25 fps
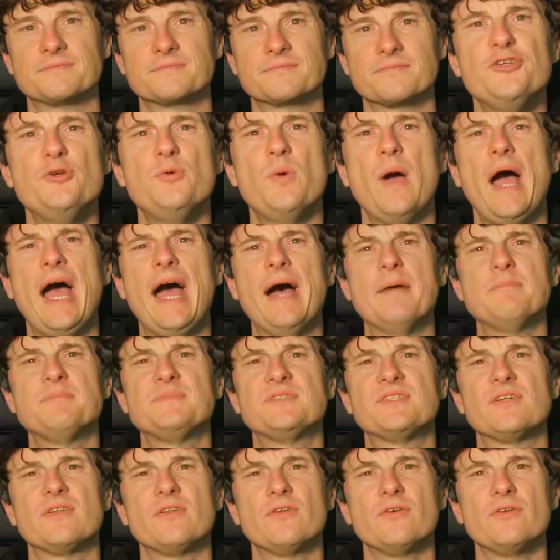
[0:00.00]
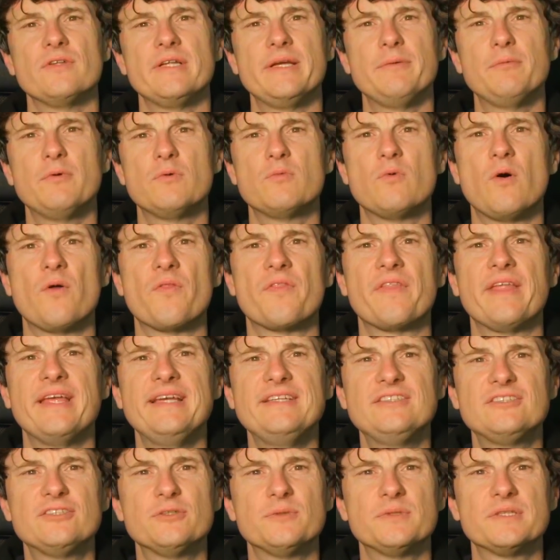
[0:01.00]
You absolutely would want
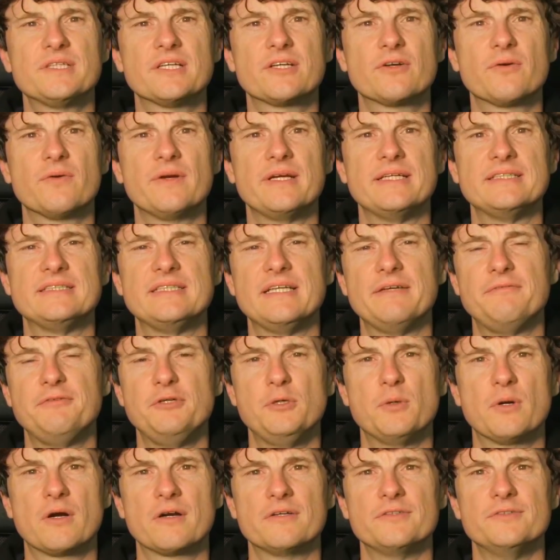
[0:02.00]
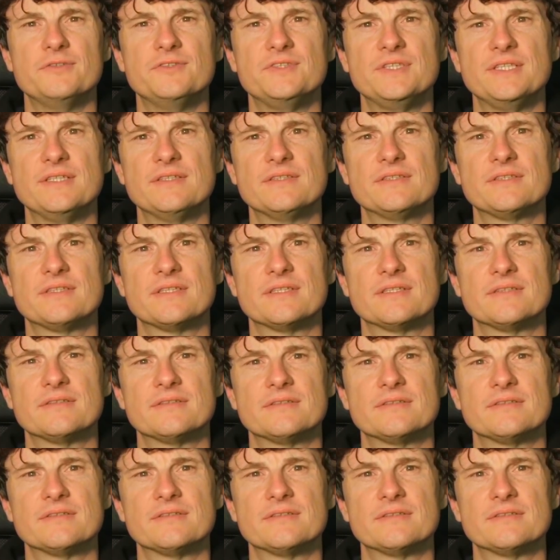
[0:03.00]
these two at the crease if you are a New Zealander.